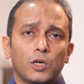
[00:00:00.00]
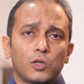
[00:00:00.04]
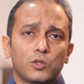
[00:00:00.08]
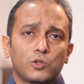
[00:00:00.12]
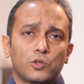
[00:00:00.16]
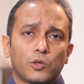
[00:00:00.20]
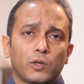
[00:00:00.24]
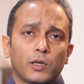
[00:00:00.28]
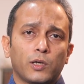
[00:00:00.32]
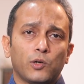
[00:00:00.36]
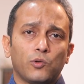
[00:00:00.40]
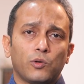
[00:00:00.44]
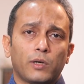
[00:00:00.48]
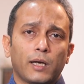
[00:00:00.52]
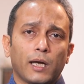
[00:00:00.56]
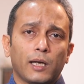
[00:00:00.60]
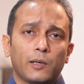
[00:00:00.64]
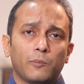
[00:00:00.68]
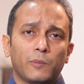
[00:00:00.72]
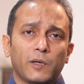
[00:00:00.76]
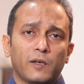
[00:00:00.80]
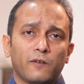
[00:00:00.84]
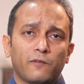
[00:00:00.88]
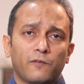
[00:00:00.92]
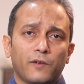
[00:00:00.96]
So you
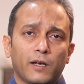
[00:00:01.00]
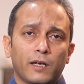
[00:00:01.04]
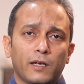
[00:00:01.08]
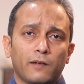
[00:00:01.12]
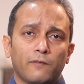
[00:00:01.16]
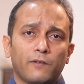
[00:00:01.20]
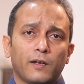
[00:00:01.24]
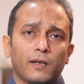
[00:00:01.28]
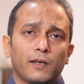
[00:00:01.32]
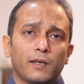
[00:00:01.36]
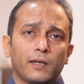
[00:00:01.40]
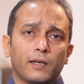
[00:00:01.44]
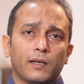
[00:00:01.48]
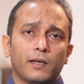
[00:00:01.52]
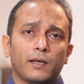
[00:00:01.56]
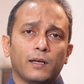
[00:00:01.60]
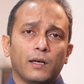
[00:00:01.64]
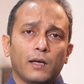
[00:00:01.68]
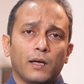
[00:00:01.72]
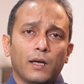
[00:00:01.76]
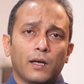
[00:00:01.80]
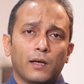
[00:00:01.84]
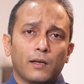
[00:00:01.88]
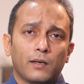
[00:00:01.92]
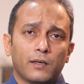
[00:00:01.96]
can be very
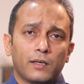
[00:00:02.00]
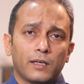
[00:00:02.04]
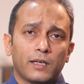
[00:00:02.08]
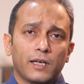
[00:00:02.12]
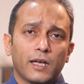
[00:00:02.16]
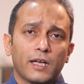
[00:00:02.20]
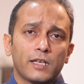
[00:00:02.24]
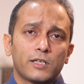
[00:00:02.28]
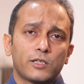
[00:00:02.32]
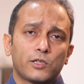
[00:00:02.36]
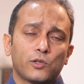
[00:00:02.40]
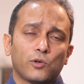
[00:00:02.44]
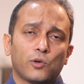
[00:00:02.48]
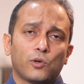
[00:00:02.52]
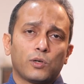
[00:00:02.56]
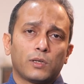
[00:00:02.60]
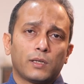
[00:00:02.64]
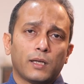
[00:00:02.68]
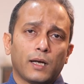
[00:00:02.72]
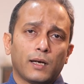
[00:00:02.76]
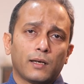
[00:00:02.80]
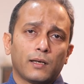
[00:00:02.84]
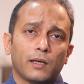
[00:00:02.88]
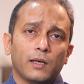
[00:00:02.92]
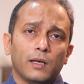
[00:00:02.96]
reassured
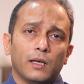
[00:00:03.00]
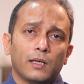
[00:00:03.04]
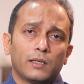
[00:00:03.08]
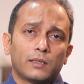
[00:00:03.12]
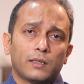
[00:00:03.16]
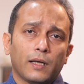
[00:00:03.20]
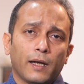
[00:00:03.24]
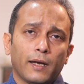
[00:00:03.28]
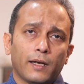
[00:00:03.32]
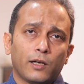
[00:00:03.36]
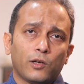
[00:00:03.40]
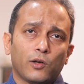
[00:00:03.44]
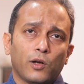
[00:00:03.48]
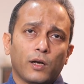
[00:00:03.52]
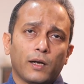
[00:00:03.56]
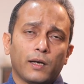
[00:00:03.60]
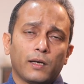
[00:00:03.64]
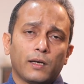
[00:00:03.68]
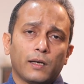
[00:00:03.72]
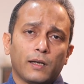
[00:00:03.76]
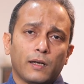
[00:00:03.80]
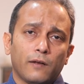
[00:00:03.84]
that thyroid,